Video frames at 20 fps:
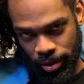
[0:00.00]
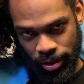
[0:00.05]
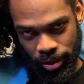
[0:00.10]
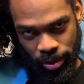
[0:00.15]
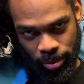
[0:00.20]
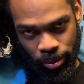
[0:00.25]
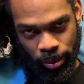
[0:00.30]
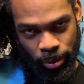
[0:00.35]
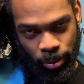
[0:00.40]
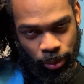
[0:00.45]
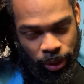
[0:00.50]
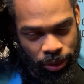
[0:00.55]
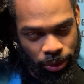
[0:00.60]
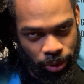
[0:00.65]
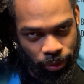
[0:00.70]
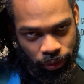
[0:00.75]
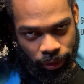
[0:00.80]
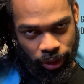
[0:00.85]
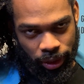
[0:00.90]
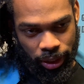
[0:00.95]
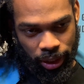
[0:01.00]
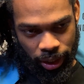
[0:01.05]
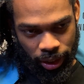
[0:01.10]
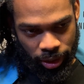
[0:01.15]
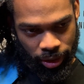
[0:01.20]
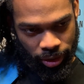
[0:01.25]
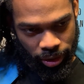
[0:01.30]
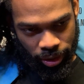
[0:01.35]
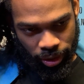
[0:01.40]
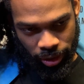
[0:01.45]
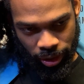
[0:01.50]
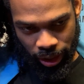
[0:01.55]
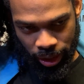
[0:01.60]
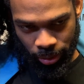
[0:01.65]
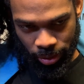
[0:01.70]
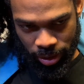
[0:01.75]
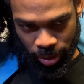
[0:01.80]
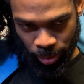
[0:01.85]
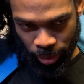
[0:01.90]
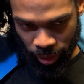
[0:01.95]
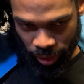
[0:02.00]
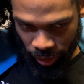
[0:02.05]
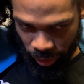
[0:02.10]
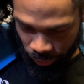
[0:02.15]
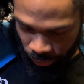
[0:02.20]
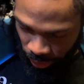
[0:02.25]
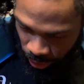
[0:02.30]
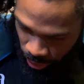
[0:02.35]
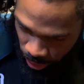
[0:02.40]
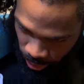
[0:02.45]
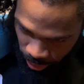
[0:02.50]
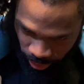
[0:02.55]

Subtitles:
we were with you for the day, that was the point of the video.